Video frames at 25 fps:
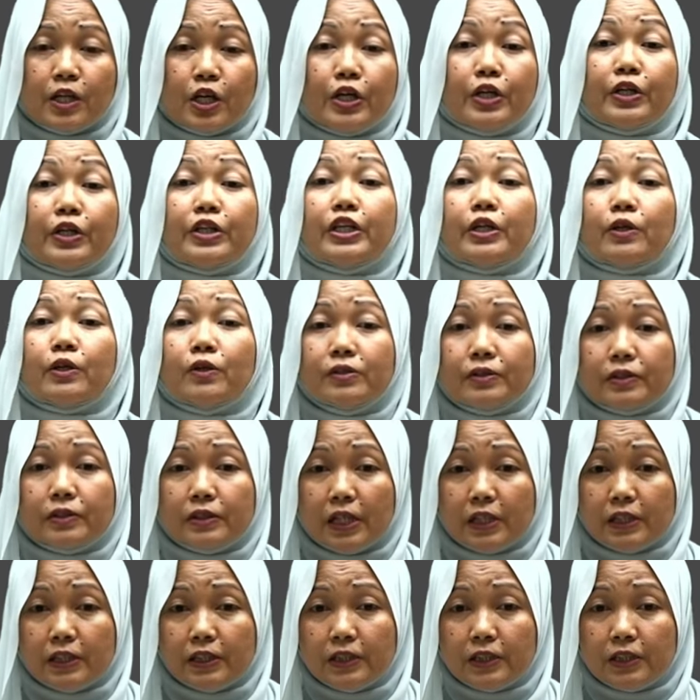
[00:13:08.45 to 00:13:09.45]

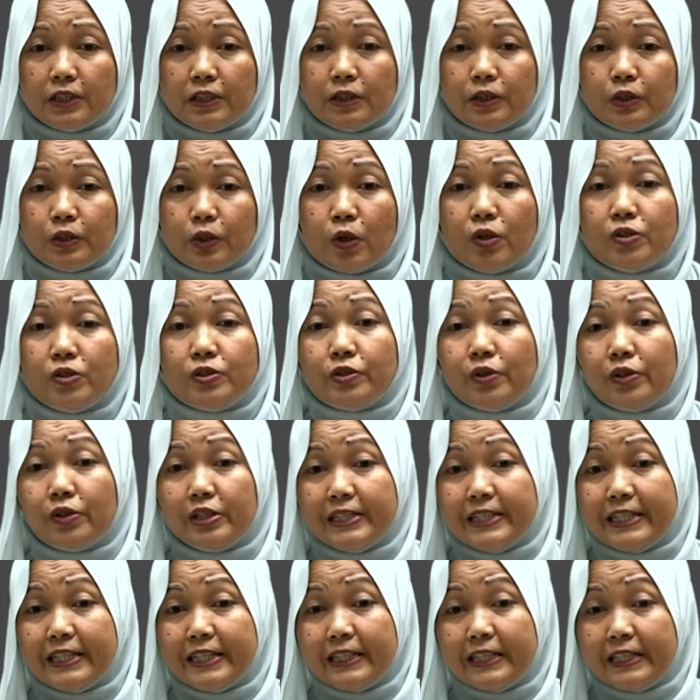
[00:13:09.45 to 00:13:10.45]
reconstruction,
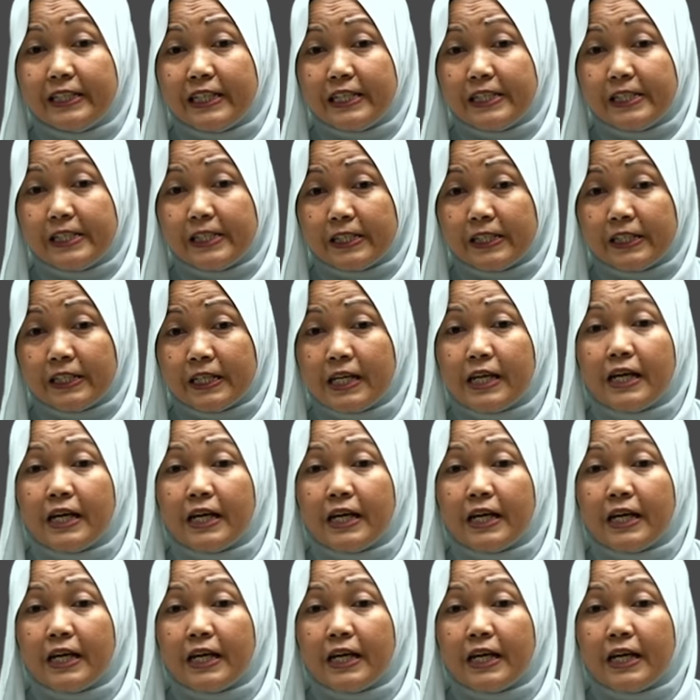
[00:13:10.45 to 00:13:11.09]
consolidation,